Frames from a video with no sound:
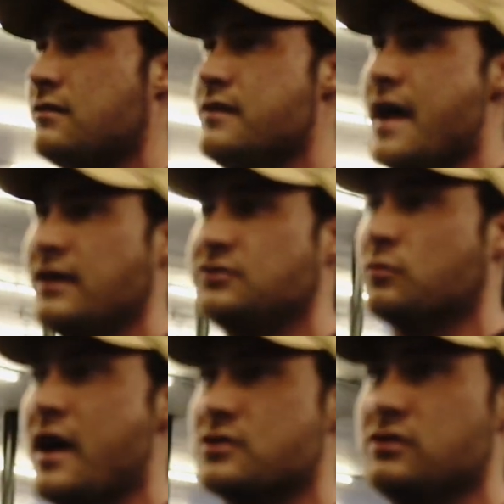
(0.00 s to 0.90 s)
next
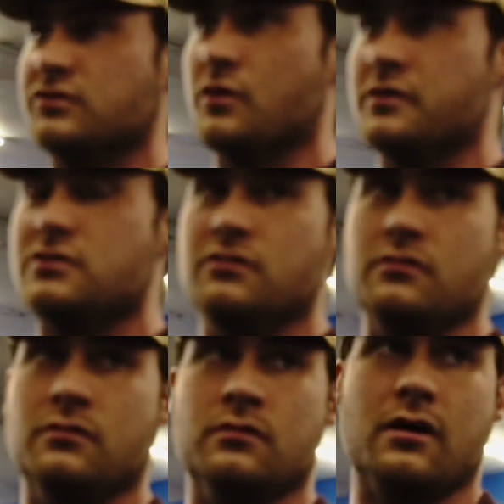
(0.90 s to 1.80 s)
we're actually just going to
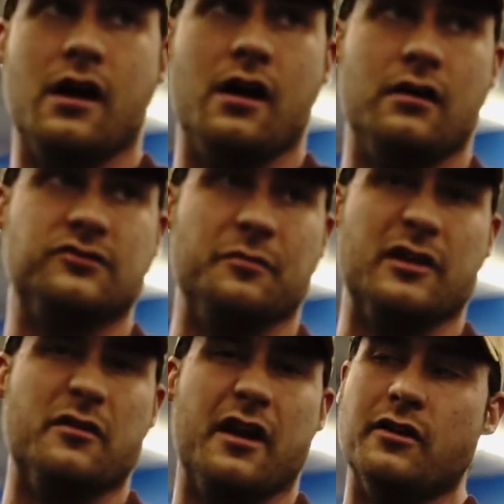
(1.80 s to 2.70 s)
do something
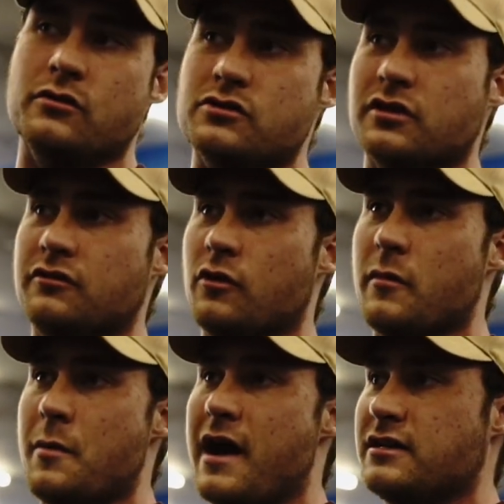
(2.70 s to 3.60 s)
that I don't usually throw in
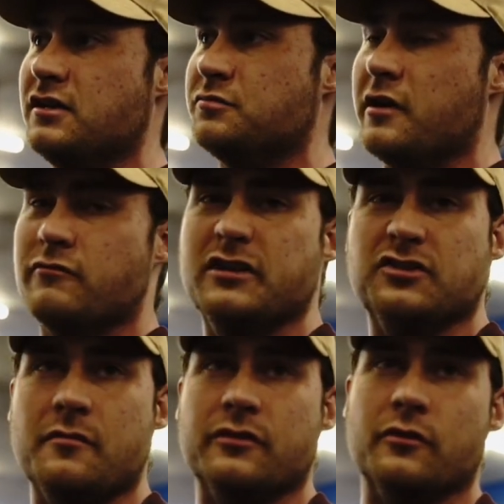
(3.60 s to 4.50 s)
my back days, but
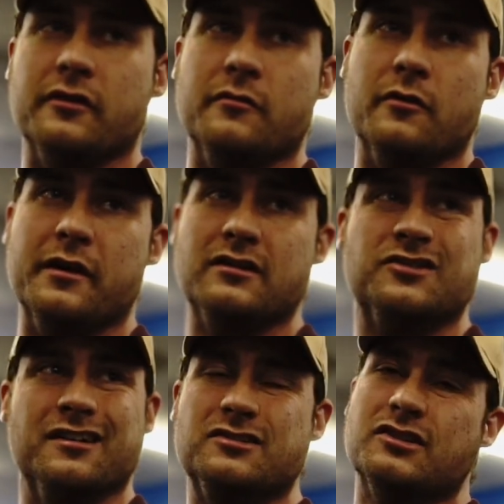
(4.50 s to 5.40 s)
recently I've been throwing them a bit. It's